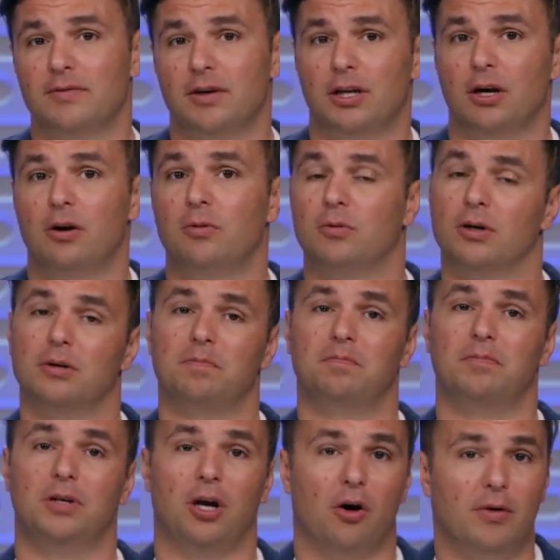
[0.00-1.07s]
video, we're
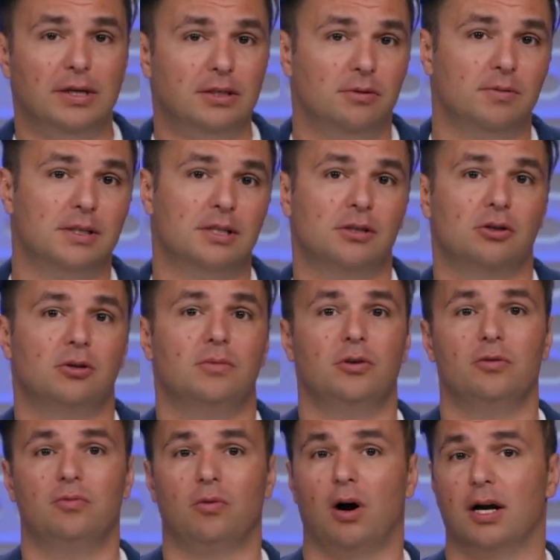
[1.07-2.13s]
going to assume
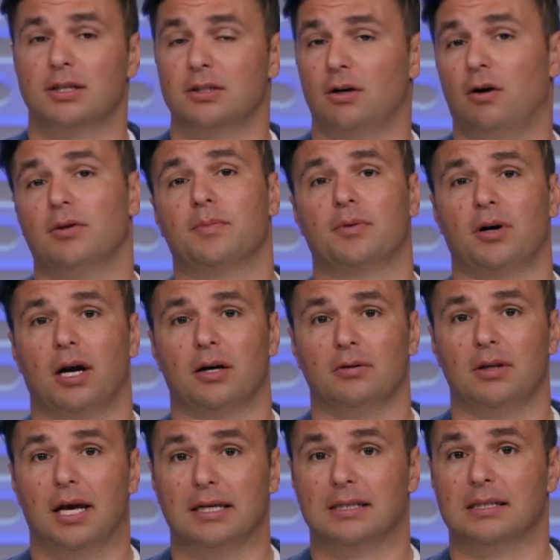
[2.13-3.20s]
you've watched all the prior
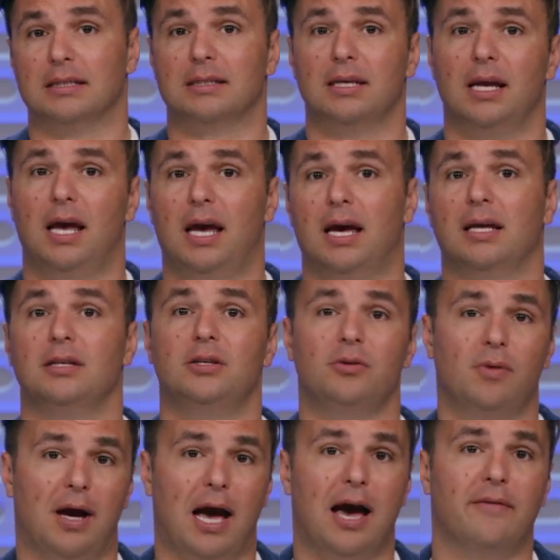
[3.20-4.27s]
lessons and you
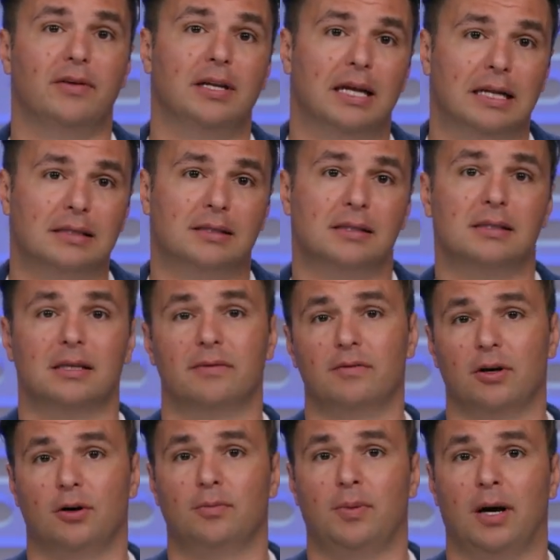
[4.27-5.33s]
have an instance of
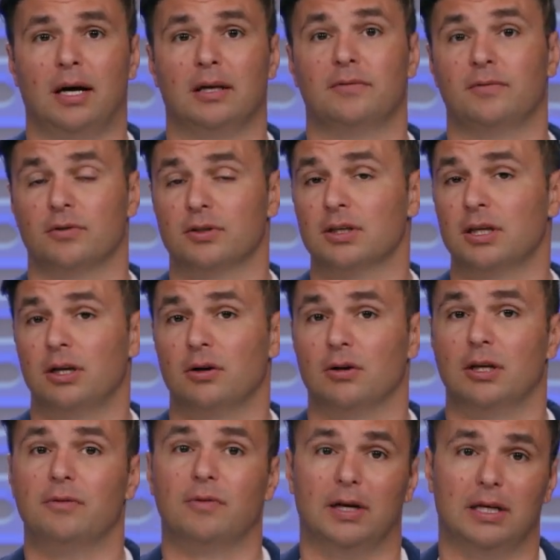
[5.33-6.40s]
Copilot for
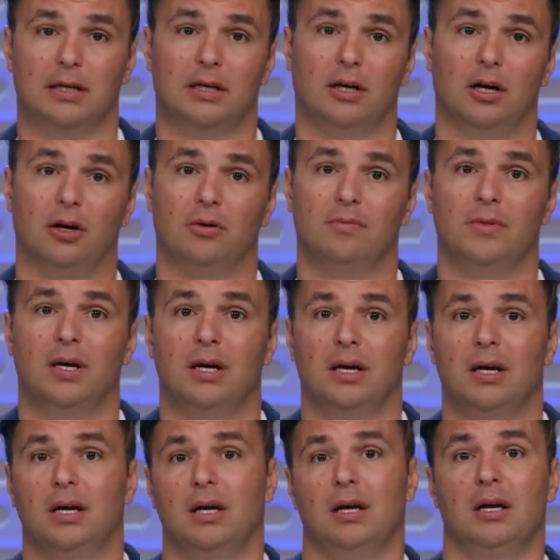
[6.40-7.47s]
Security ready to go.
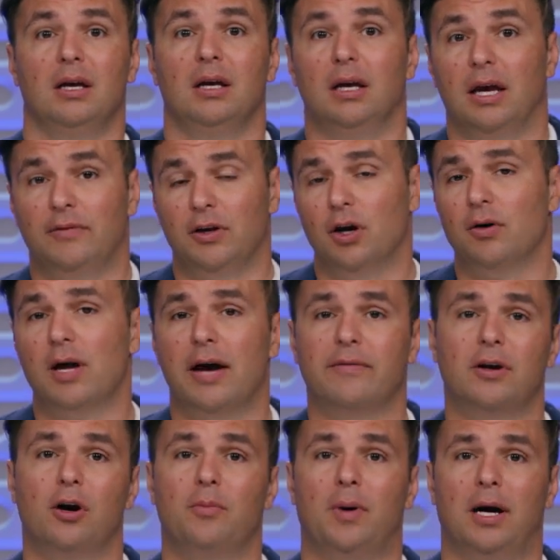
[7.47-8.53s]
If you don't have
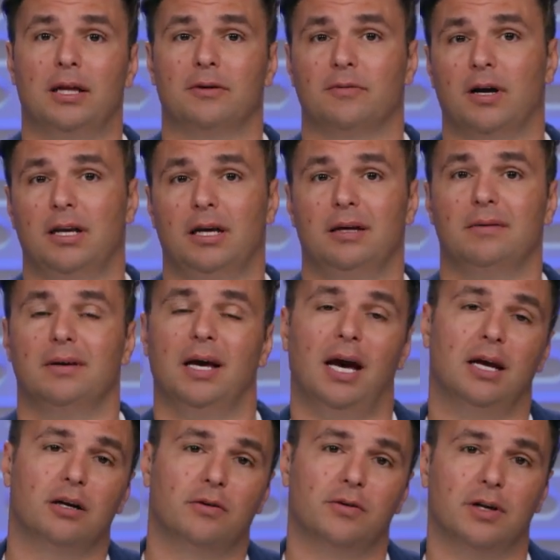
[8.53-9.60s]
Copilot ready,
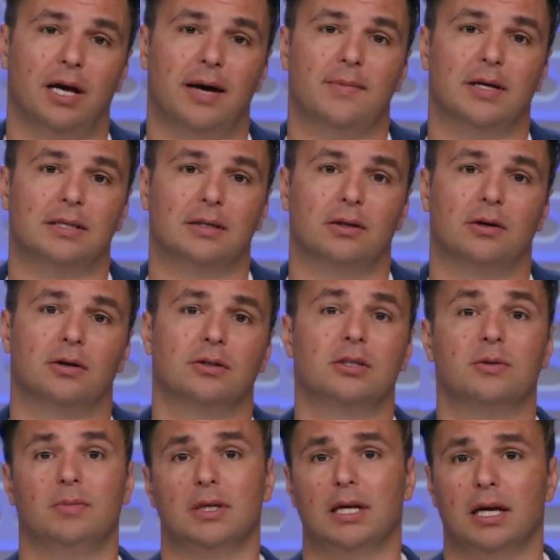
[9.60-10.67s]
head over to MS Learn
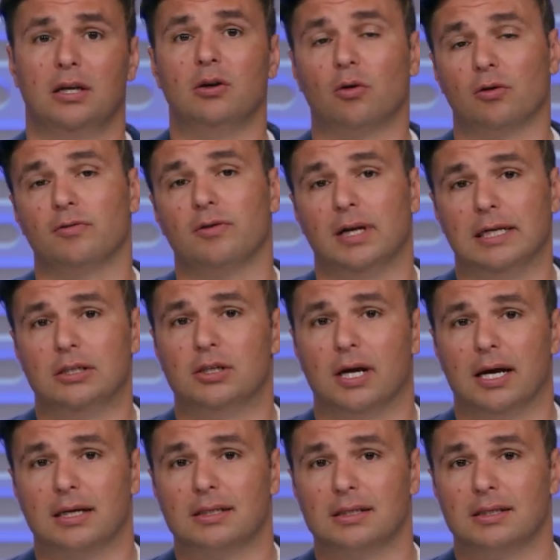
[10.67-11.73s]
to begin your flight
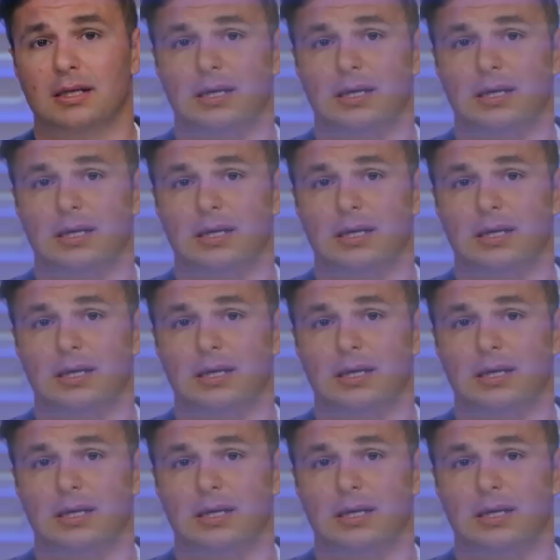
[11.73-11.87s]
checks.